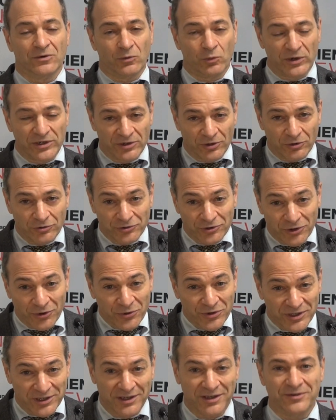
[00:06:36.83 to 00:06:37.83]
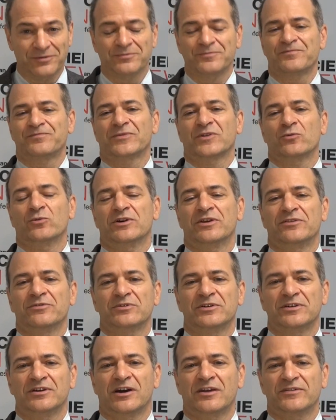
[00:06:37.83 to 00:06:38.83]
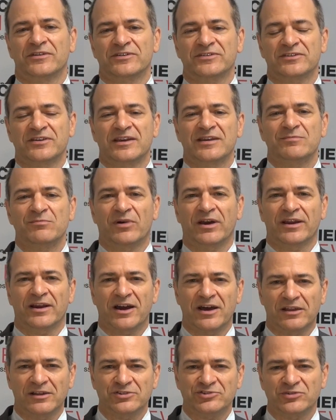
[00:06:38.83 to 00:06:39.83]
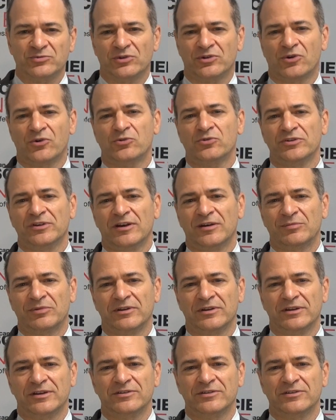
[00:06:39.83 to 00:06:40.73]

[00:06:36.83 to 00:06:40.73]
We don't know yet whether or not the same biology will hold up